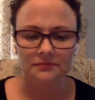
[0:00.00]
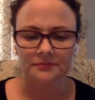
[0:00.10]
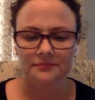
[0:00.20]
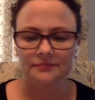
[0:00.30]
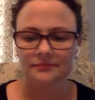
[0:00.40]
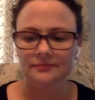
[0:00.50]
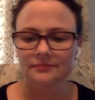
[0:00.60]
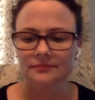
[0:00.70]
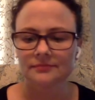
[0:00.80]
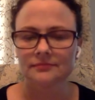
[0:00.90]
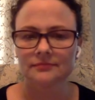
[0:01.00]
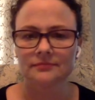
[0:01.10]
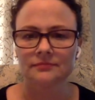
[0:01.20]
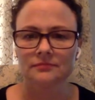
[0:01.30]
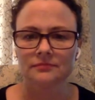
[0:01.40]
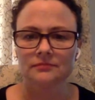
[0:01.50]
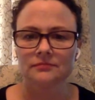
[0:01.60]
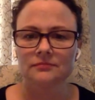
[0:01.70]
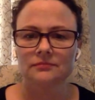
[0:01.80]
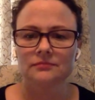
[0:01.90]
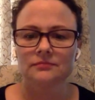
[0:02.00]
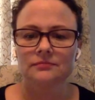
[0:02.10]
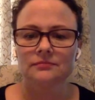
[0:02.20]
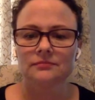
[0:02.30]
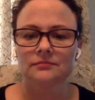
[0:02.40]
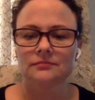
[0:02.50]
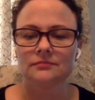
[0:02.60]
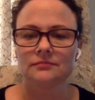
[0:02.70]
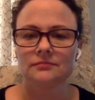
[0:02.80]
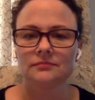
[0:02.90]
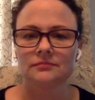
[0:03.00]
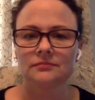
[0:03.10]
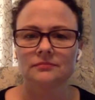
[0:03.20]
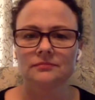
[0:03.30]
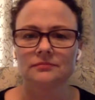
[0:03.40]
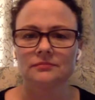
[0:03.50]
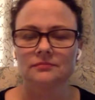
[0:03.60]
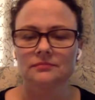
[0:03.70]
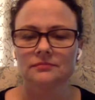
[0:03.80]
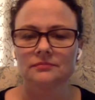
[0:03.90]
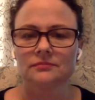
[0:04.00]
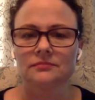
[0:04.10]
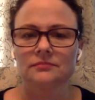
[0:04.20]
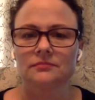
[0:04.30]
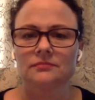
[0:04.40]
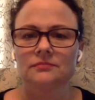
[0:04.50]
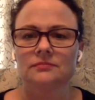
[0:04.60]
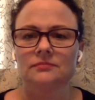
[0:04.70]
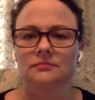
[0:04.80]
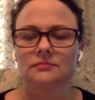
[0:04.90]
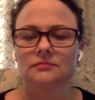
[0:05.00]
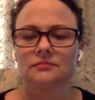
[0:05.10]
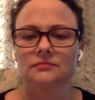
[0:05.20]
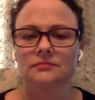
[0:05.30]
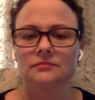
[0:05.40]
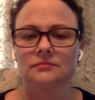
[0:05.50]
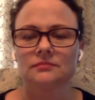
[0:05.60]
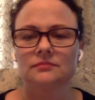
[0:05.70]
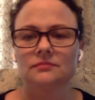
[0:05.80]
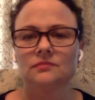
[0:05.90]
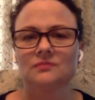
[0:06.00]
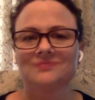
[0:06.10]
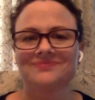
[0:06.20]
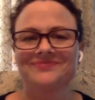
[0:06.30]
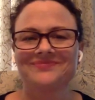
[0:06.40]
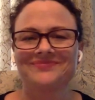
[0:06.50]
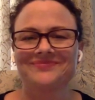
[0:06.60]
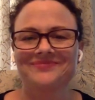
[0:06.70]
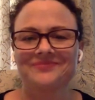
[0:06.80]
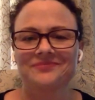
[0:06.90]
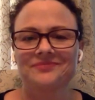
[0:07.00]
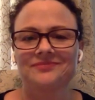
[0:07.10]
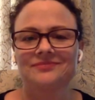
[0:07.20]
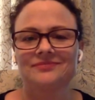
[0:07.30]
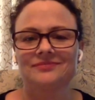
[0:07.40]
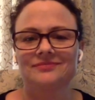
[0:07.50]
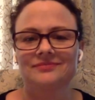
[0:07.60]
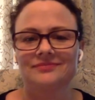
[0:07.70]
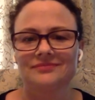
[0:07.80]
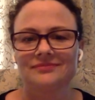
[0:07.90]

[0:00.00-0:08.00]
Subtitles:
The person shown says nothing.